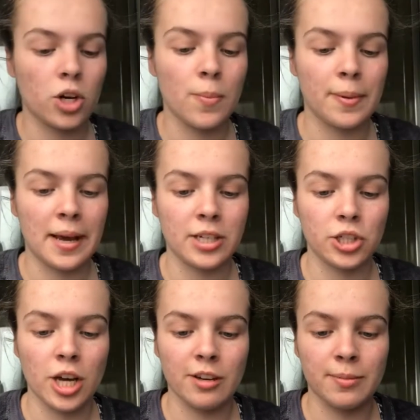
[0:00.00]
the
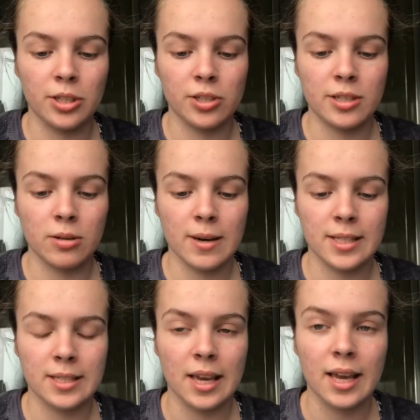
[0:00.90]
combination that I've been using on my
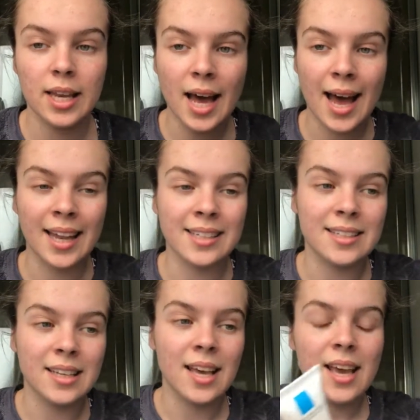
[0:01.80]
skin and
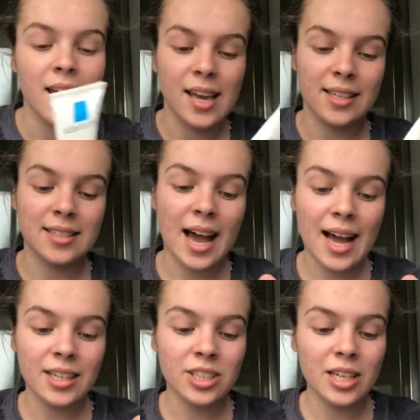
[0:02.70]
it's
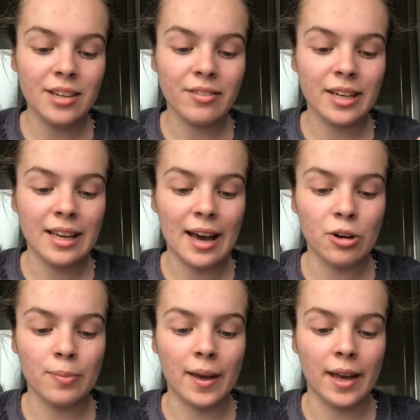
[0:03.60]
actually really
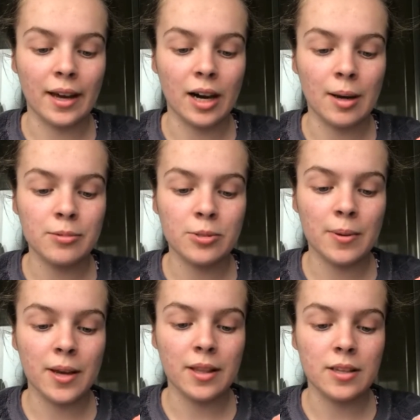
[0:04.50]
helping. I'm just
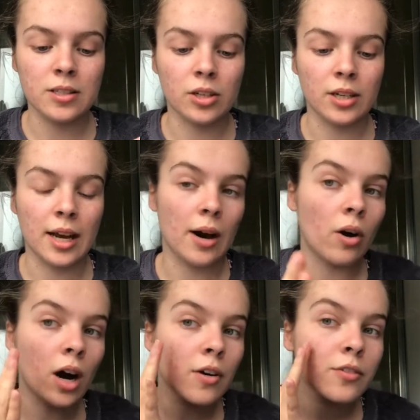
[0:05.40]
putting this on
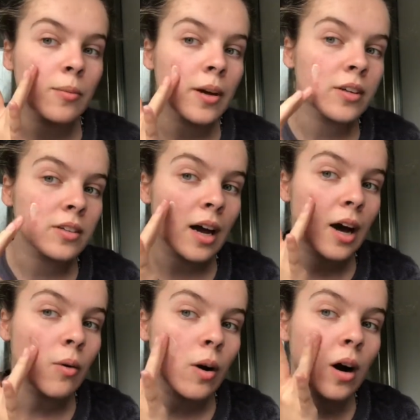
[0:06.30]
now after my
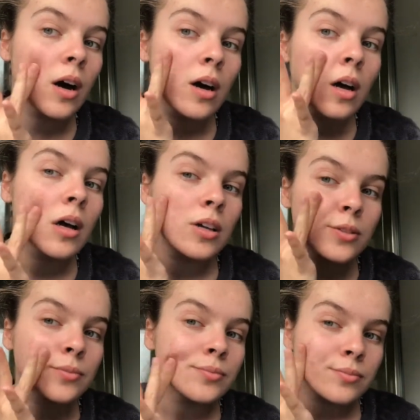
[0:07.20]
shower.
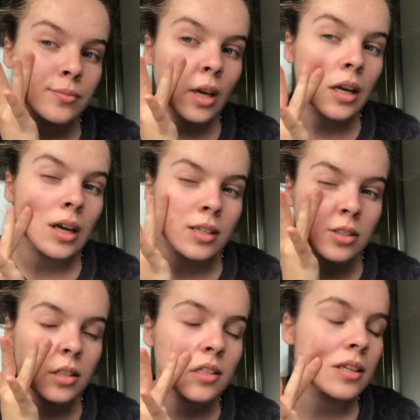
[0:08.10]
And
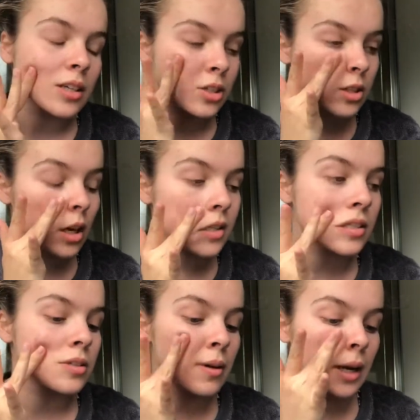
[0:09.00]
as you can see, it just goes
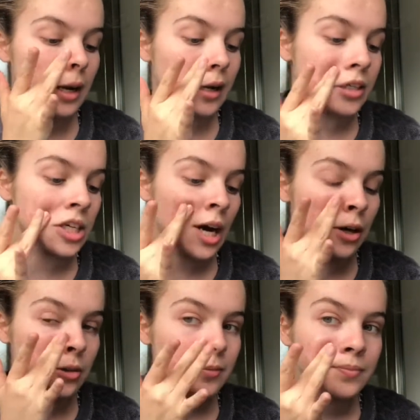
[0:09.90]
into a clear
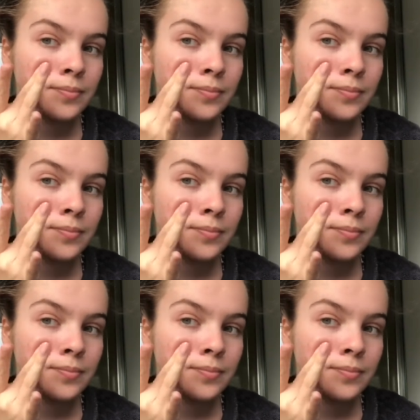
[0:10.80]
gel.